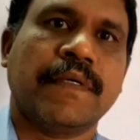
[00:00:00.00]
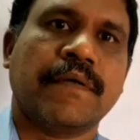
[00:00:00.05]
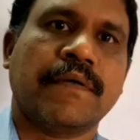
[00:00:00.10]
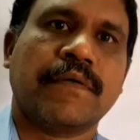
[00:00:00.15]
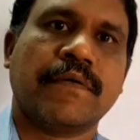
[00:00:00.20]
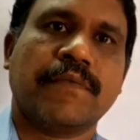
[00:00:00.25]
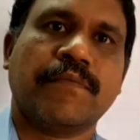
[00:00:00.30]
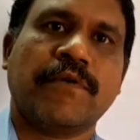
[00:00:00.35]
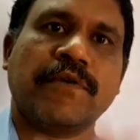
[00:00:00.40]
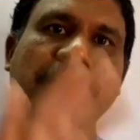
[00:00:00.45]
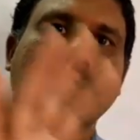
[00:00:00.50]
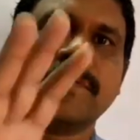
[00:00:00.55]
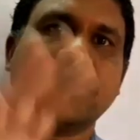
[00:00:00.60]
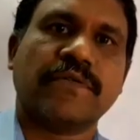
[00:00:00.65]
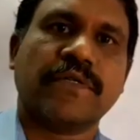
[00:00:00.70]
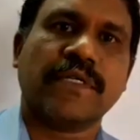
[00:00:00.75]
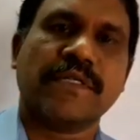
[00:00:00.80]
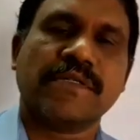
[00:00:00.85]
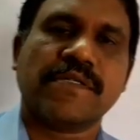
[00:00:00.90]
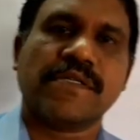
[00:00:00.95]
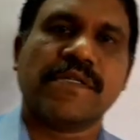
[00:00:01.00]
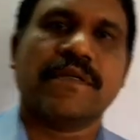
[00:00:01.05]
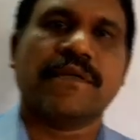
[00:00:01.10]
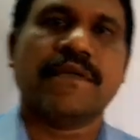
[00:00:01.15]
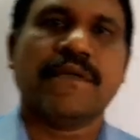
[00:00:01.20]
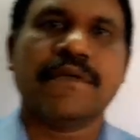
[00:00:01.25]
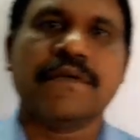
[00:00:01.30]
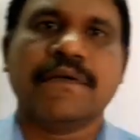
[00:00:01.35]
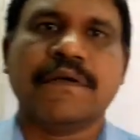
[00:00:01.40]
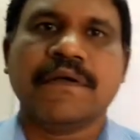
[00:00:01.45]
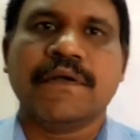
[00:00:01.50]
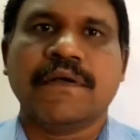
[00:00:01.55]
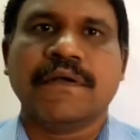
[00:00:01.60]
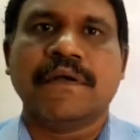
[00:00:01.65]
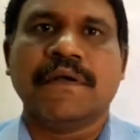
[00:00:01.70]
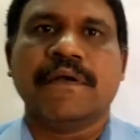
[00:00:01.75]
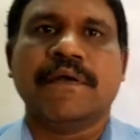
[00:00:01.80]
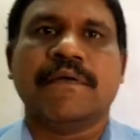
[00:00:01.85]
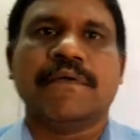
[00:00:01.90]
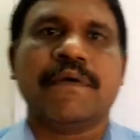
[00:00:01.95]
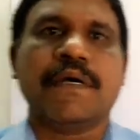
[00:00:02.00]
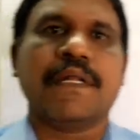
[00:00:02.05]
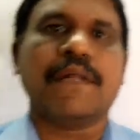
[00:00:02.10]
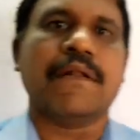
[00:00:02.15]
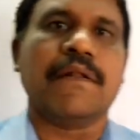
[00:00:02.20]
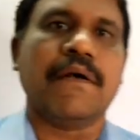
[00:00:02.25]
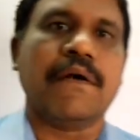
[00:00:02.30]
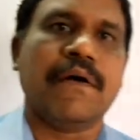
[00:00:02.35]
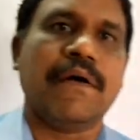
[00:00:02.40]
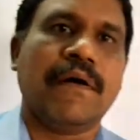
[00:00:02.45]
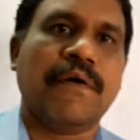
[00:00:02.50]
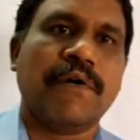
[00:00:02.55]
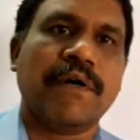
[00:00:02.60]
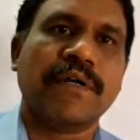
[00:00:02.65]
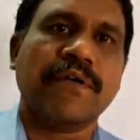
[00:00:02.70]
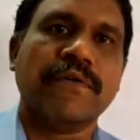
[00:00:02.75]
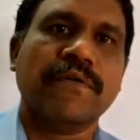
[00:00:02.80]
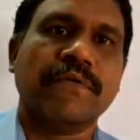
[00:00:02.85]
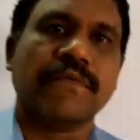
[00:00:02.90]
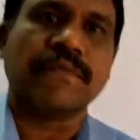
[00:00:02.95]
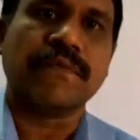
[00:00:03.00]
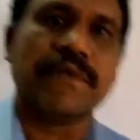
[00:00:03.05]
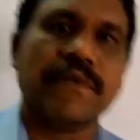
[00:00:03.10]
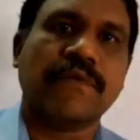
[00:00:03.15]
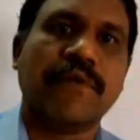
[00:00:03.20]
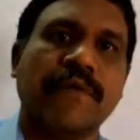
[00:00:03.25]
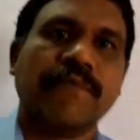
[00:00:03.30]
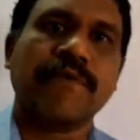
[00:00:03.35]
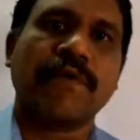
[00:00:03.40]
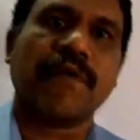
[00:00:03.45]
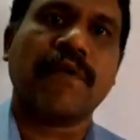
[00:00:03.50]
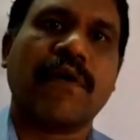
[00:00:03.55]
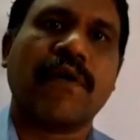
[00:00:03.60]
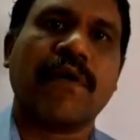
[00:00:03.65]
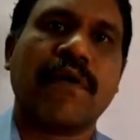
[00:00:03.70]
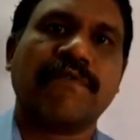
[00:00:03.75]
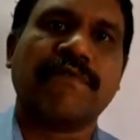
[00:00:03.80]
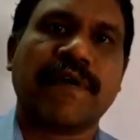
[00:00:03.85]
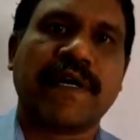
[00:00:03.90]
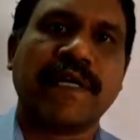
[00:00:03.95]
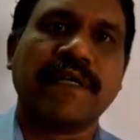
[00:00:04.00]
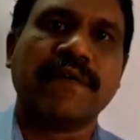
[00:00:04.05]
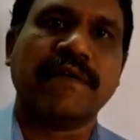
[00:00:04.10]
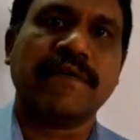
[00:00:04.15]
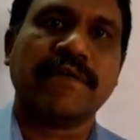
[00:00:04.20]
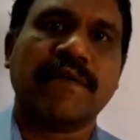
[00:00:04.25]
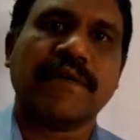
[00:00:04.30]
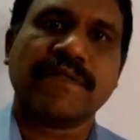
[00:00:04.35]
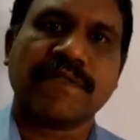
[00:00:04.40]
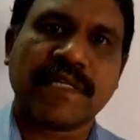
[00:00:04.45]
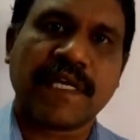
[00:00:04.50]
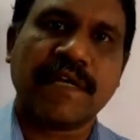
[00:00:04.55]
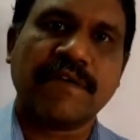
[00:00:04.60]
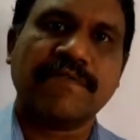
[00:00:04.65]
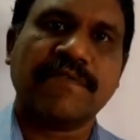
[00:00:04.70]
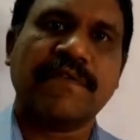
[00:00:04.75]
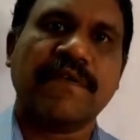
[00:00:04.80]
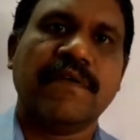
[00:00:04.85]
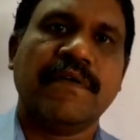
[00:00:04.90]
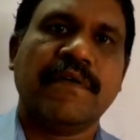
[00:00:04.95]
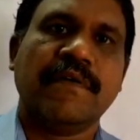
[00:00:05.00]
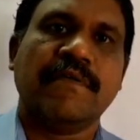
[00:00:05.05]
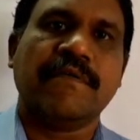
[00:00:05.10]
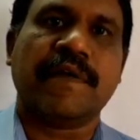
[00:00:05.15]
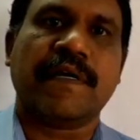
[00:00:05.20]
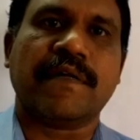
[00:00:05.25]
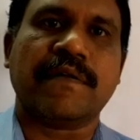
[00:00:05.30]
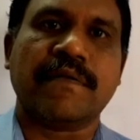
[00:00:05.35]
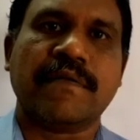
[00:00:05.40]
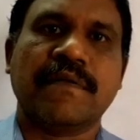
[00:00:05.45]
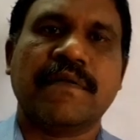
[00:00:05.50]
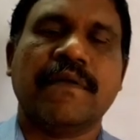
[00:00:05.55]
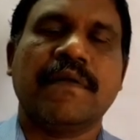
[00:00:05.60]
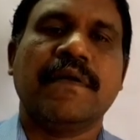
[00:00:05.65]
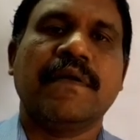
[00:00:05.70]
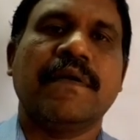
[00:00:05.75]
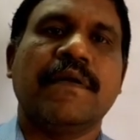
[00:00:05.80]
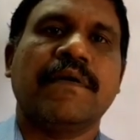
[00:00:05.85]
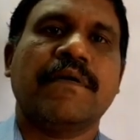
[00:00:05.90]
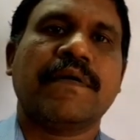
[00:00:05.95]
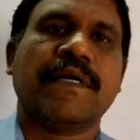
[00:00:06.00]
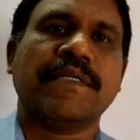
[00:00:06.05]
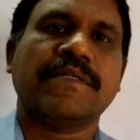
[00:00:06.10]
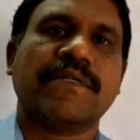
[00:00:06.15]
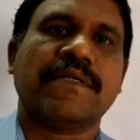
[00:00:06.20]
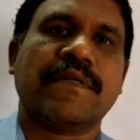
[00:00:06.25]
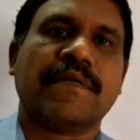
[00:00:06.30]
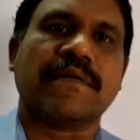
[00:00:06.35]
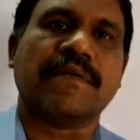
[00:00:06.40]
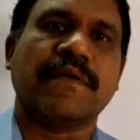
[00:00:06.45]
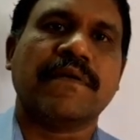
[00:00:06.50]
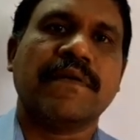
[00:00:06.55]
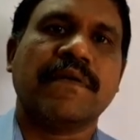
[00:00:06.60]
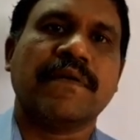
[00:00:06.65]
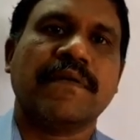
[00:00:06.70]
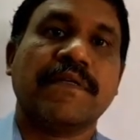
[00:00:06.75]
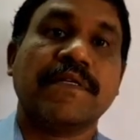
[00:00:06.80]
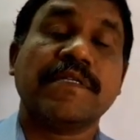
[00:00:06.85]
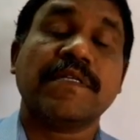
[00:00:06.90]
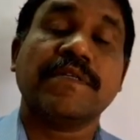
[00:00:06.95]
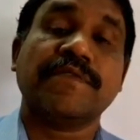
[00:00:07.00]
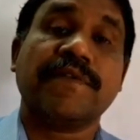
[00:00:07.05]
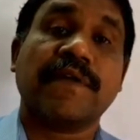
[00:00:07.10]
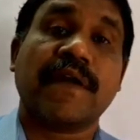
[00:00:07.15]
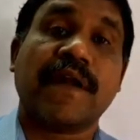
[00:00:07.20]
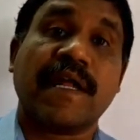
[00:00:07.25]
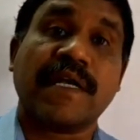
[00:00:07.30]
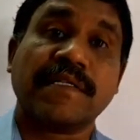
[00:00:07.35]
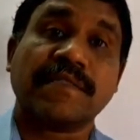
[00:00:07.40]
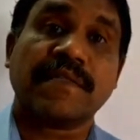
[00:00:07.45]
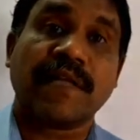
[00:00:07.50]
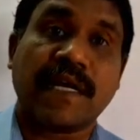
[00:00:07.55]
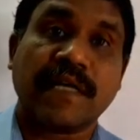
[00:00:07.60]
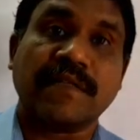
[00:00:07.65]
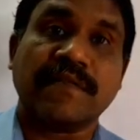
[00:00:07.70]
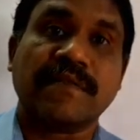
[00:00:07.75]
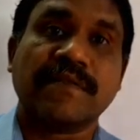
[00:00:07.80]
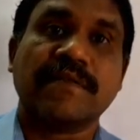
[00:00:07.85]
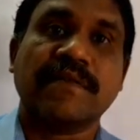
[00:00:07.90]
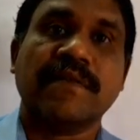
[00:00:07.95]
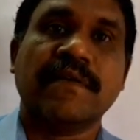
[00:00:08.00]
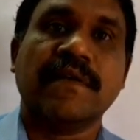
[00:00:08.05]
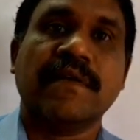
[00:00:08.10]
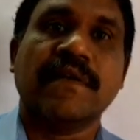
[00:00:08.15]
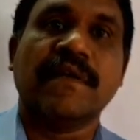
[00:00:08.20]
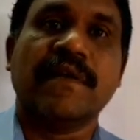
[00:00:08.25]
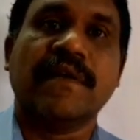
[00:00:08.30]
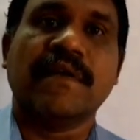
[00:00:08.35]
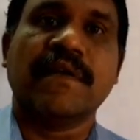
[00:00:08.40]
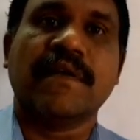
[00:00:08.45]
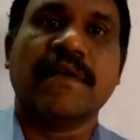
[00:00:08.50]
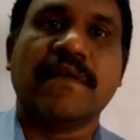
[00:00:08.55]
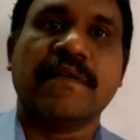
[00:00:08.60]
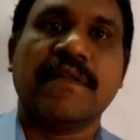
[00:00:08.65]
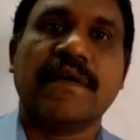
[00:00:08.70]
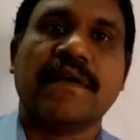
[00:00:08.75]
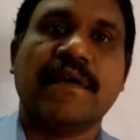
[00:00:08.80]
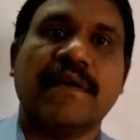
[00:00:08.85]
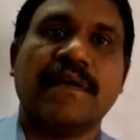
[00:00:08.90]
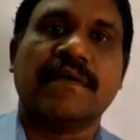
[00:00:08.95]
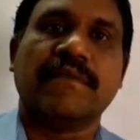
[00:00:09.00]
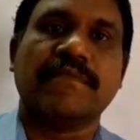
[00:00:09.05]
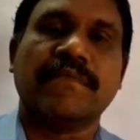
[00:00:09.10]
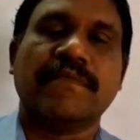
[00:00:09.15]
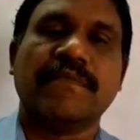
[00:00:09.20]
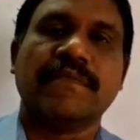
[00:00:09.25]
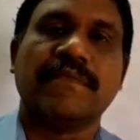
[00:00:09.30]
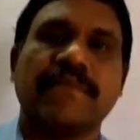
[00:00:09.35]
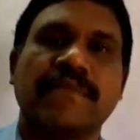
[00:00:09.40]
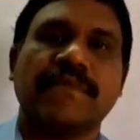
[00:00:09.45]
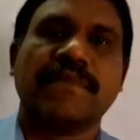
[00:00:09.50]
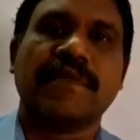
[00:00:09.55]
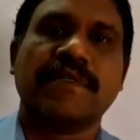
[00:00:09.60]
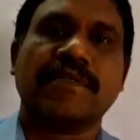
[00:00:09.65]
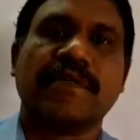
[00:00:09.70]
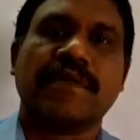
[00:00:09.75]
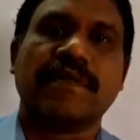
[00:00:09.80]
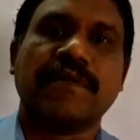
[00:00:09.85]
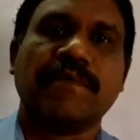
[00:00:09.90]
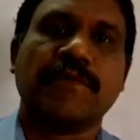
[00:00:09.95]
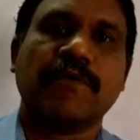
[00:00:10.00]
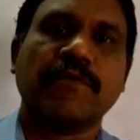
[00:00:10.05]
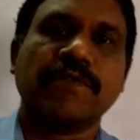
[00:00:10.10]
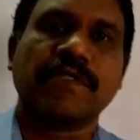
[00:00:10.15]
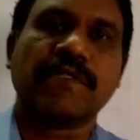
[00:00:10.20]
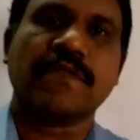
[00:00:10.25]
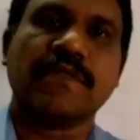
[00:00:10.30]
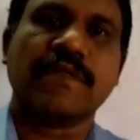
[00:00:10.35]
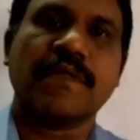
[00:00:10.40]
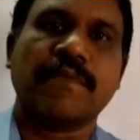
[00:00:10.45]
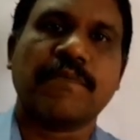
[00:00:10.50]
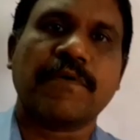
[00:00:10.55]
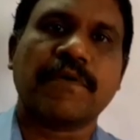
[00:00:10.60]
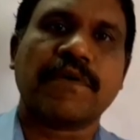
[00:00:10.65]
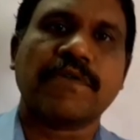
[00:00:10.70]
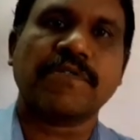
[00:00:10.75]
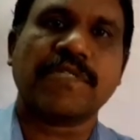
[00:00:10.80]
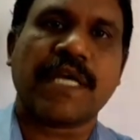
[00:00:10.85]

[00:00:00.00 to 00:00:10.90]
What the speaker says: Good morning, students. Well, how are you? Hope you all are fine. You are safe. Fine. Right, children. This is for class ninth. The most important